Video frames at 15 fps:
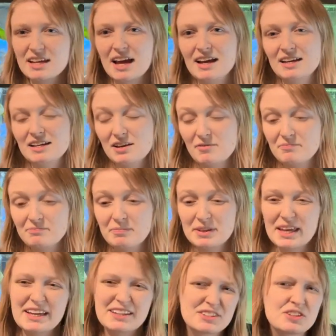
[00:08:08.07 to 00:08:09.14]
but
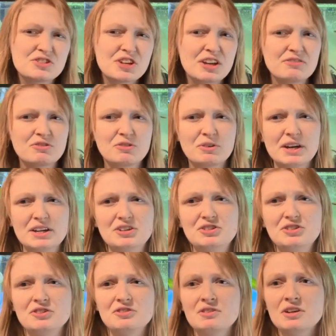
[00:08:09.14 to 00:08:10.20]
that's the general
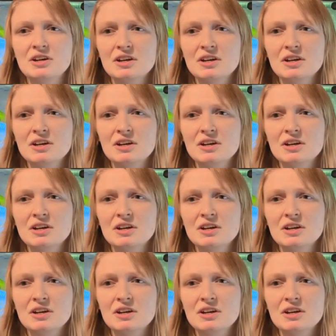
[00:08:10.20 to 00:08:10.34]
issue